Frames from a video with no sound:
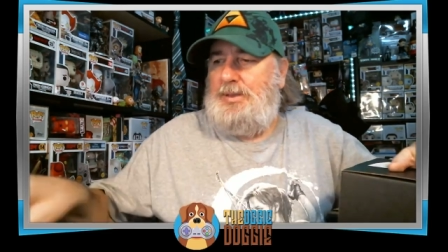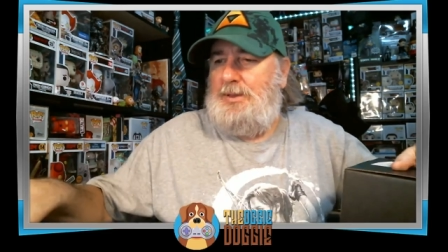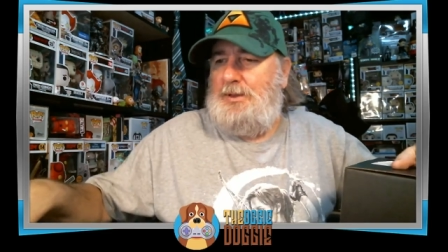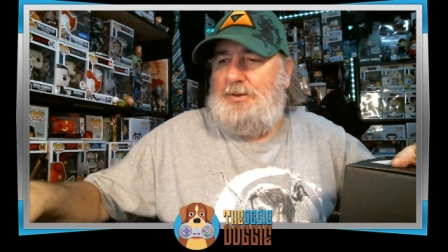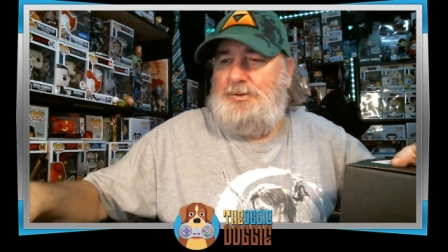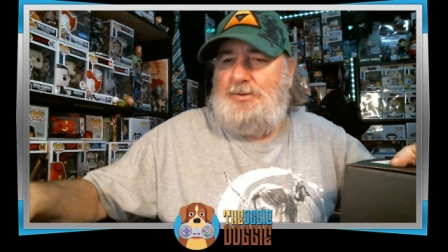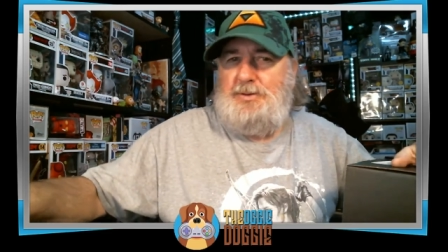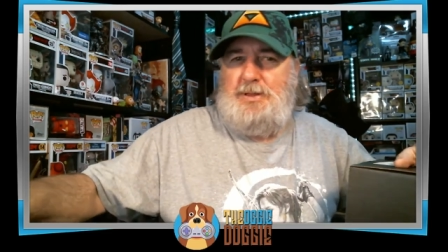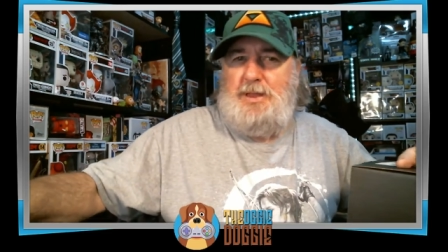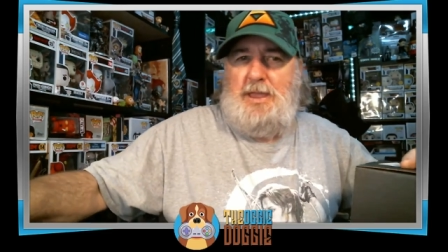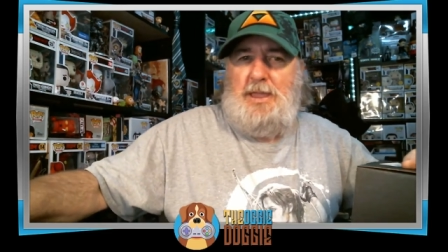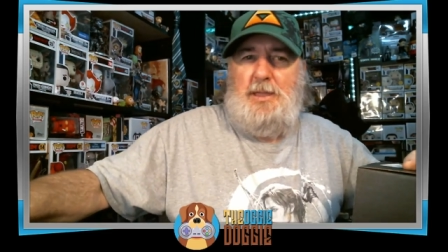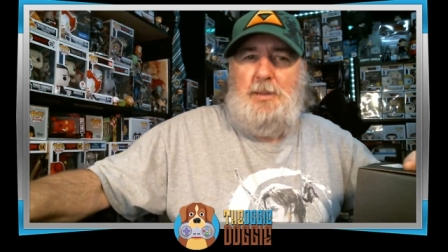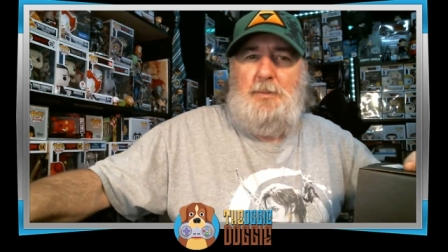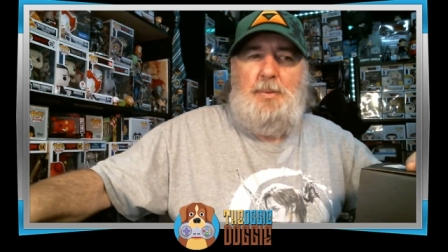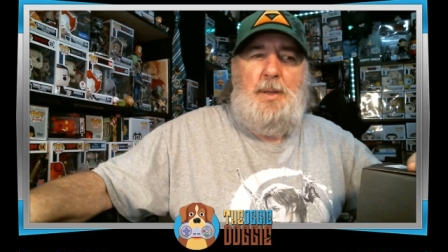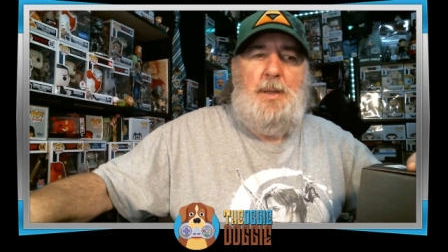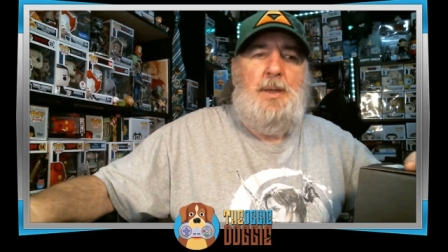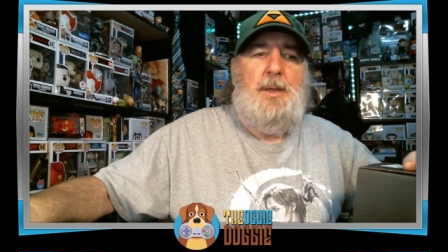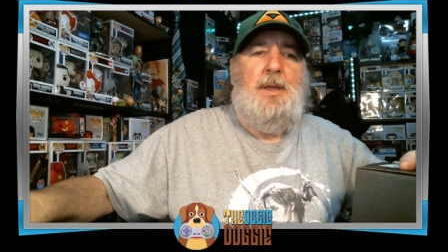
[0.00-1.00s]
this tape.
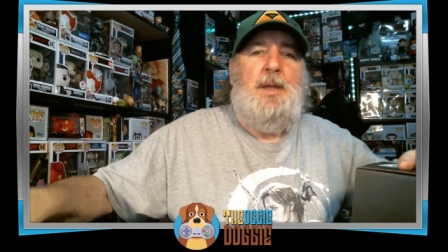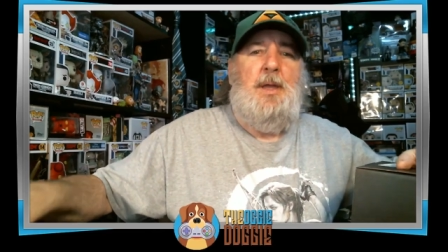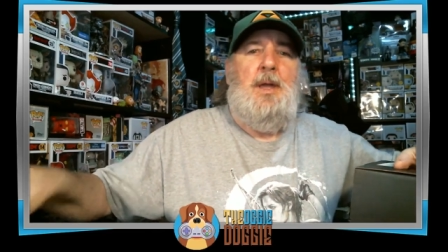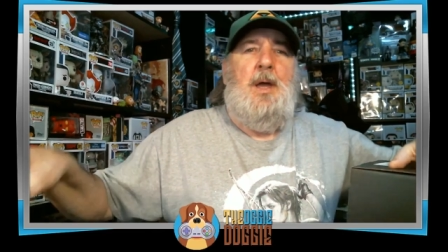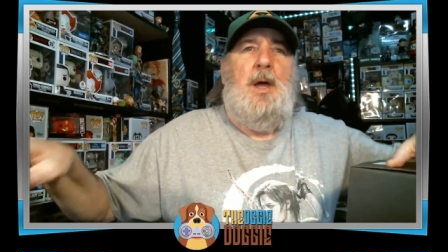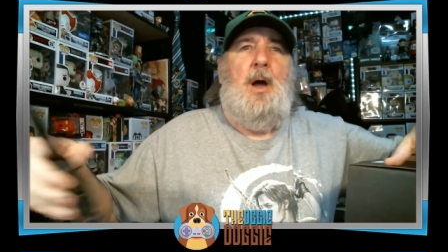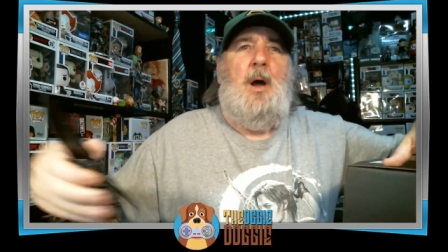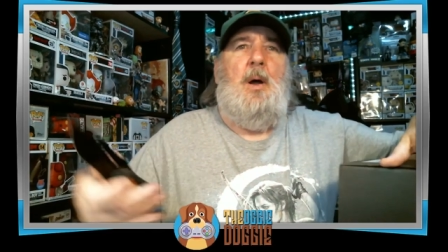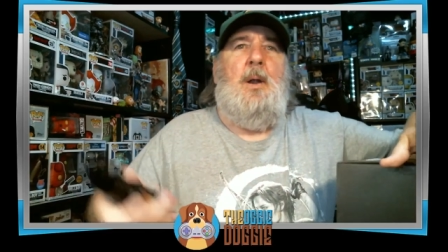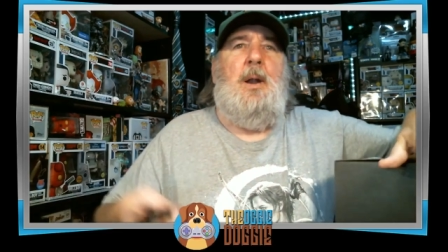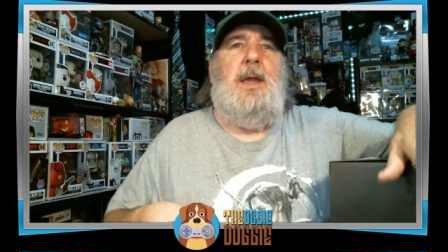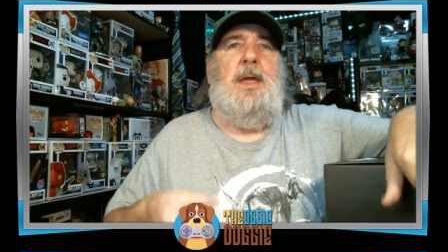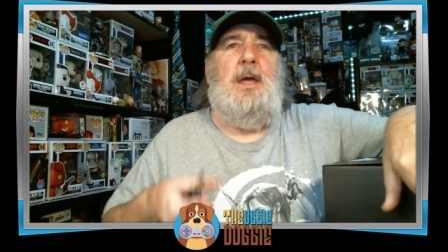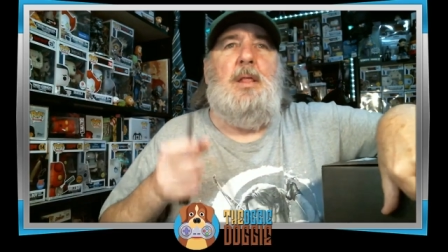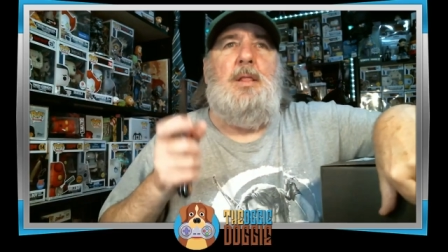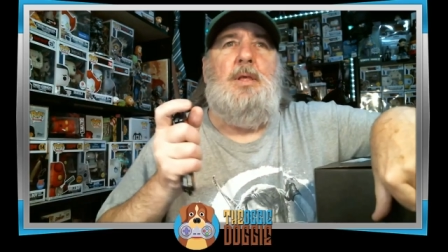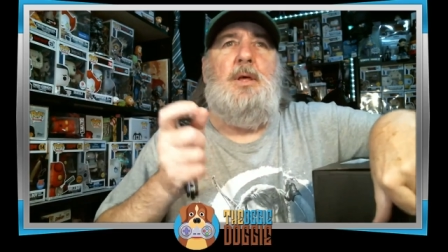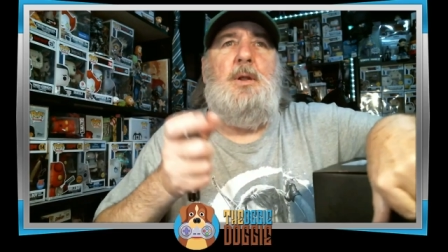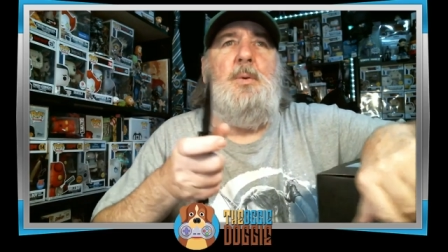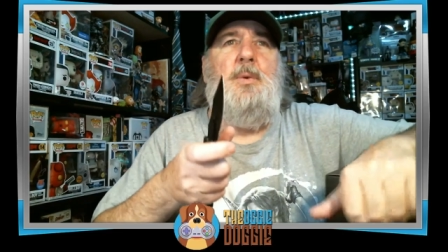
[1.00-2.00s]
All right, a
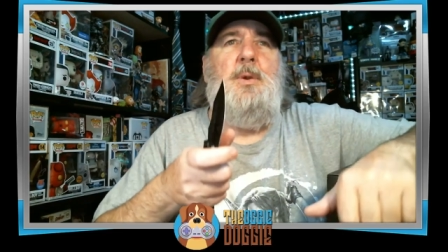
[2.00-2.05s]
little